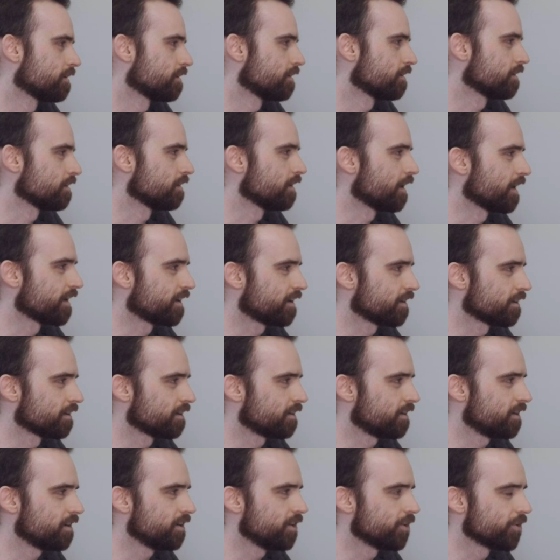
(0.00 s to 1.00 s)
like
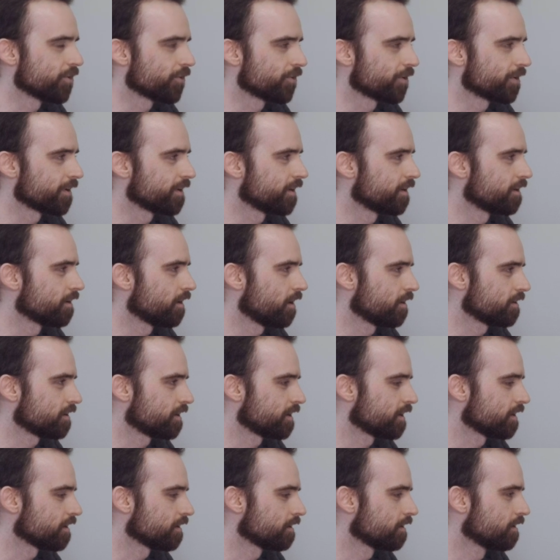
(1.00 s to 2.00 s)
here in
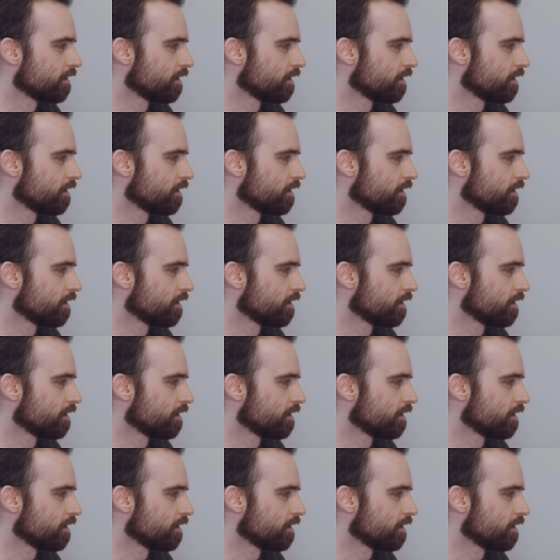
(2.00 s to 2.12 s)
Anki.